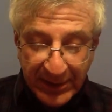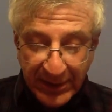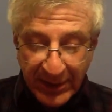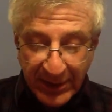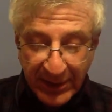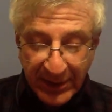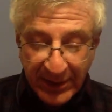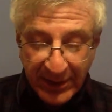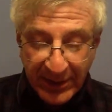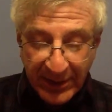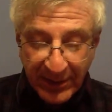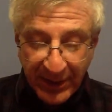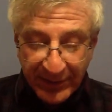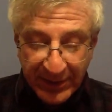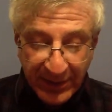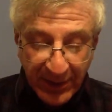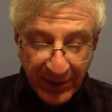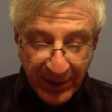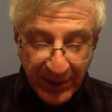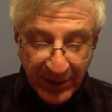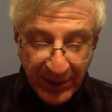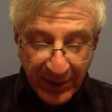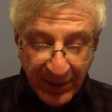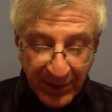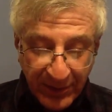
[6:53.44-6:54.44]
You have to
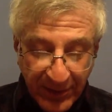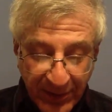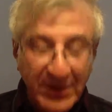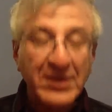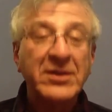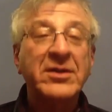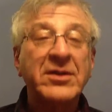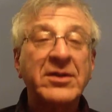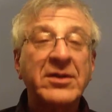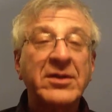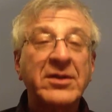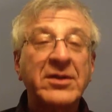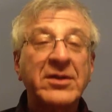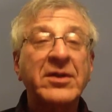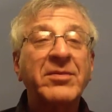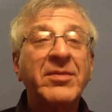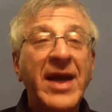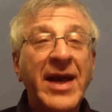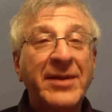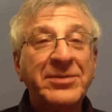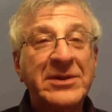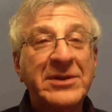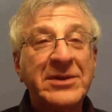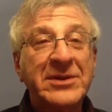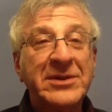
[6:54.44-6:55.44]
know the
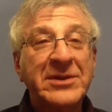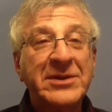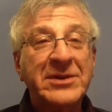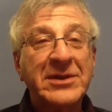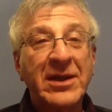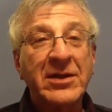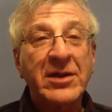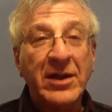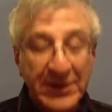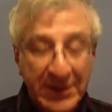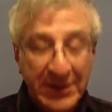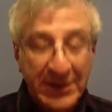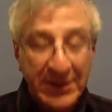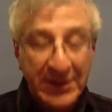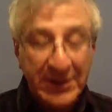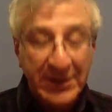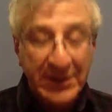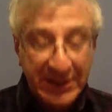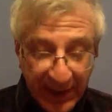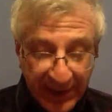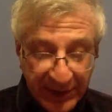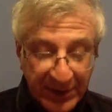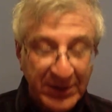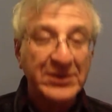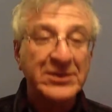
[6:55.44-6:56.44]
maps are called
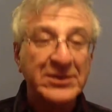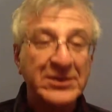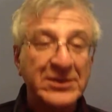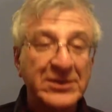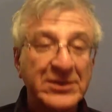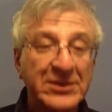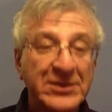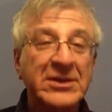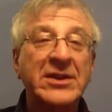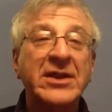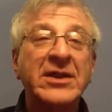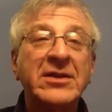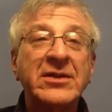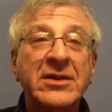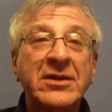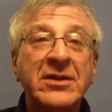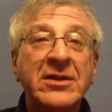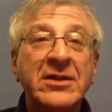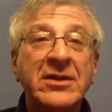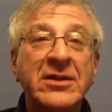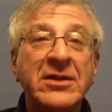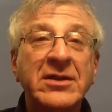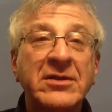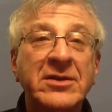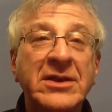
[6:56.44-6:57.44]
sectionals, and
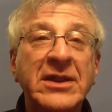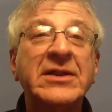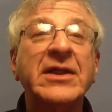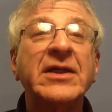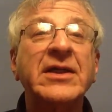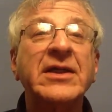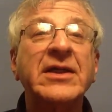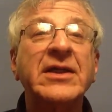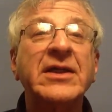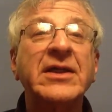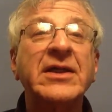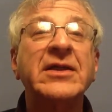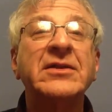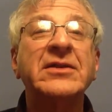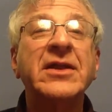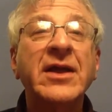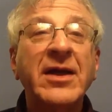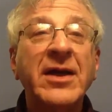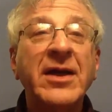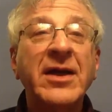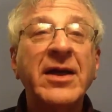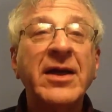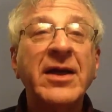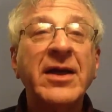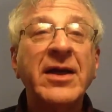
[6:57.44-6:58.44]
they're detailed
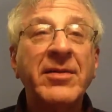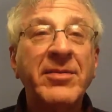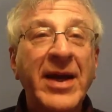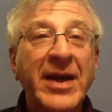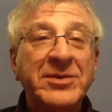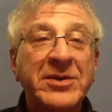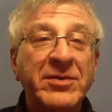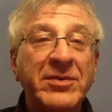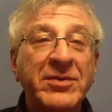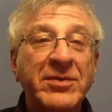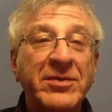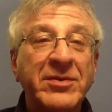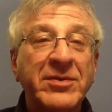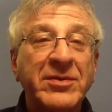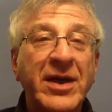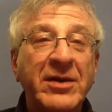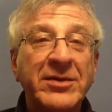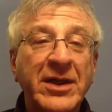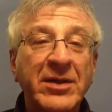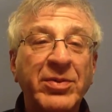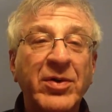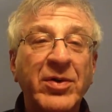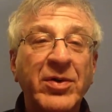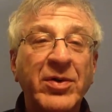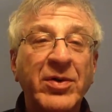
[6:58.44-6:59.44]
maps around
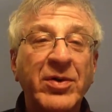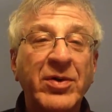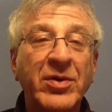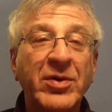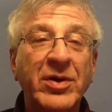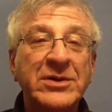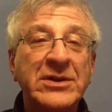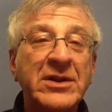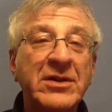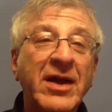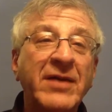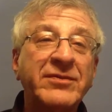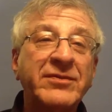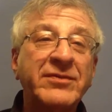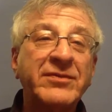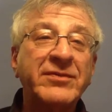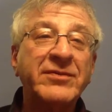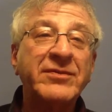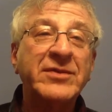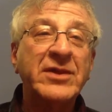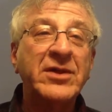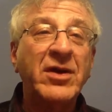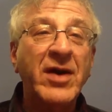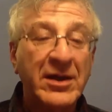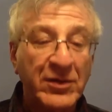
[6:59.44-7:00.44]
airports. You have to
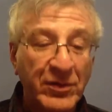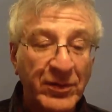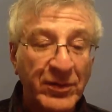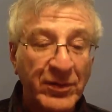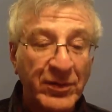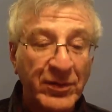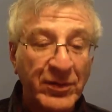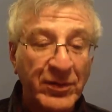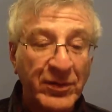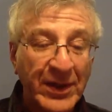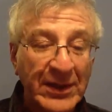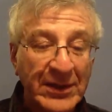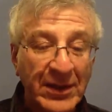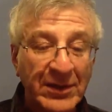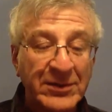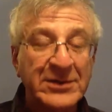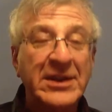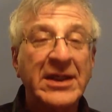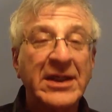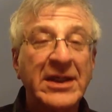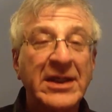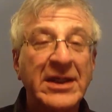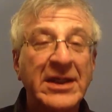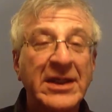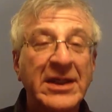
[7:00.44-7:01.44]
know how to read
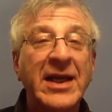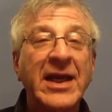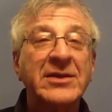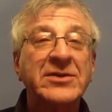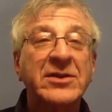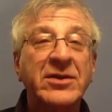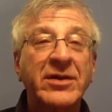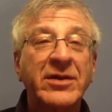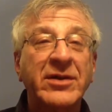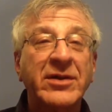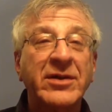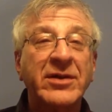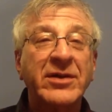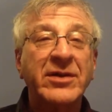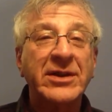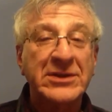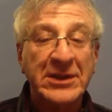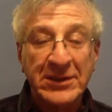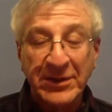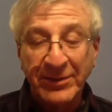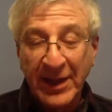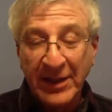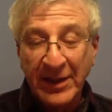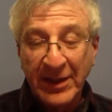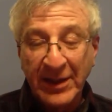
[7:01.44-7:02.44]
those and answer
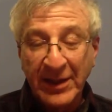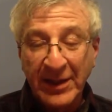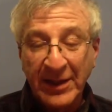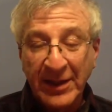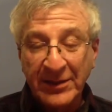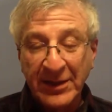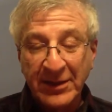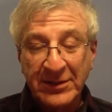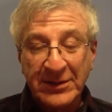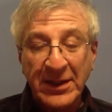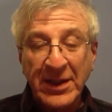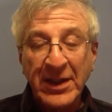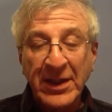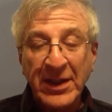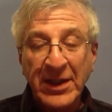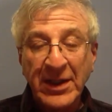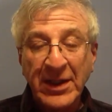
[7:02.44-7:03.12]
questions about those.